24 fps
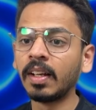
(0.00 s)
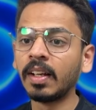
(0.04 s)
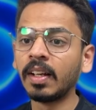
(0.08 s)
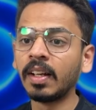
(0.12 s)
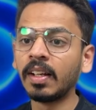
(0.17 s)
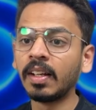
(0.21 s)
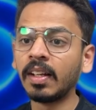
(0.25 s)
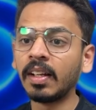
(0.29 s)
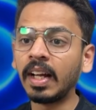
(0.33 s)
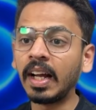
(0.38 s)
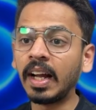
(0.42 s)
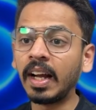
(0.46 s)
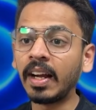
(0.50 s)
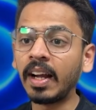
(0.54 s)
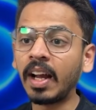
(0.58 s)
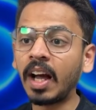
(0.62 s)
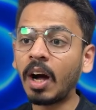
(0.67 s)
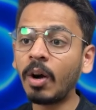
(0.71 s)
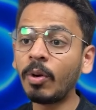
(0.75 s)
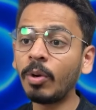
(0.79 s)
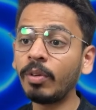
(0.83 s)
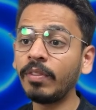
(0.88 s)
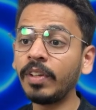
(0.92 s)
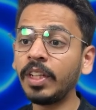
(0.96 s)
And
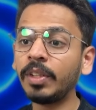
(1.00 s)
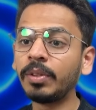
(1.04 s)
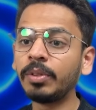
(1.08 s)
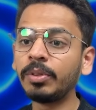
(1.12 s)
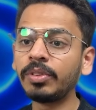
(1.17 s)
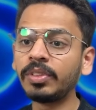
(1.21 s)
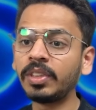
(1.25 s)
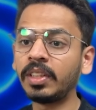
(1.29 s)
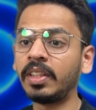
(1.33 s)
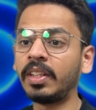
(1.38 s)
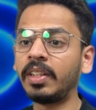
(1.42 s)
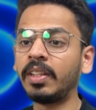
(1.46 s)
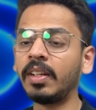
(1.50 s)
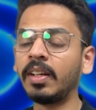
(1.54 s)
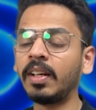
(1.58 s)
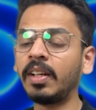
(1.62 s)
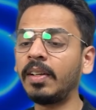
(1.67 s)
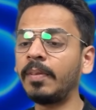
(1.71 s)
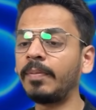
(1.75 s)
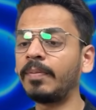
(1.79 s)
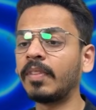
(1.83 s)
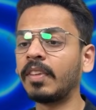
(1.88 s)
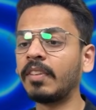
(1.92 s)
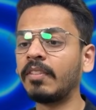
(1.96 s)
how do we use it here?
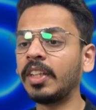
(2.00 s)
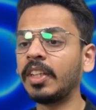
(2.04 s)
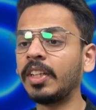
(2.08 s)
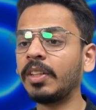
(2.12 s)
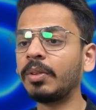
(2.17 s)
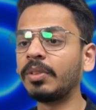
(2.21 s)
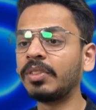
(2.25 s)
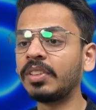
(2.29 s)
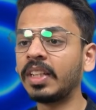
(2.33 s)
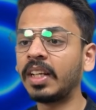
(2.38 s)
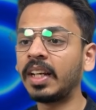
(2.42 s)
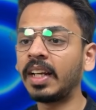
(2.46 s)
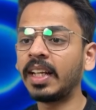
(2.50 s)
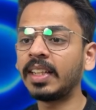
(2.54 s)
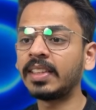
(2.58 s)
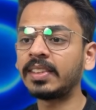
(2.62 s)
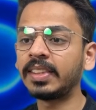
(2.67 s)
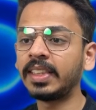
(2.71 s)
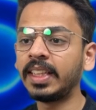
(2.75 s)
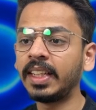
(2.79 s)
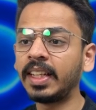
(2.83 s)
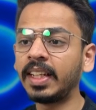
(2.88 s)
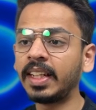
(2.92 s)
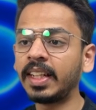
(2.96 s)
We use it like
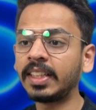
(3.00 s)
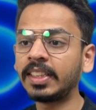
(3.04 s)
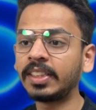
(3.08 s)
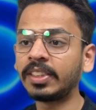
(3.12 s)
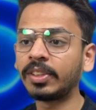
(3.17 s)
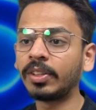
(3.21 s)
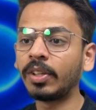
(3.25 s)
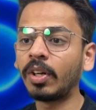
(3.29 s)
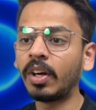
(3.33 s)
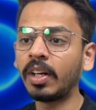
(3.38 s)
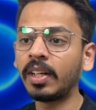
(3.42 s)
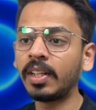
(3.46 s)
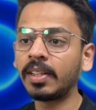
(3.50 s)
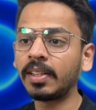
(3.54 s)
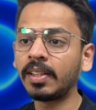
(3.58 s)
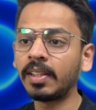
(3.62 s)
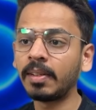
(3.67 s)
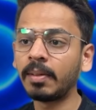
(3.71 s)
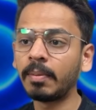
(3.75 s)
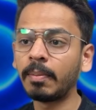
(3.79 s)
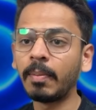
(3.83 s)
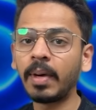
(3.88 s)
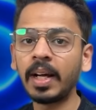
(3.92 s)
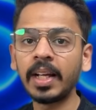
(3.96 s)
secrets dot
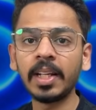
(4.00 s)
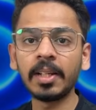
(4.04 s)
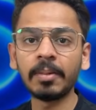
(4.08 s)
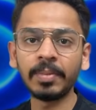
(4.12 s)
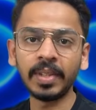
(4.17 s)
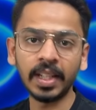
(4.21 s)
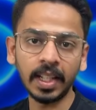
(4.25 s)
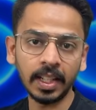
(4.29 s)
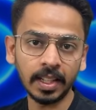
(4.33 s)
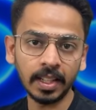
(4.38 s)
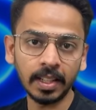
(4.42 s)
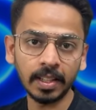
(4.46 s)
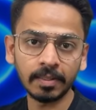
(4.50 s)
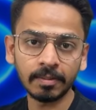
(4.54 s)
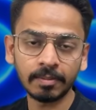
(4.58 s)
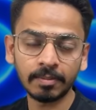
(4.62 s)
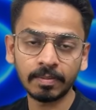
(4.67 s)
my API key.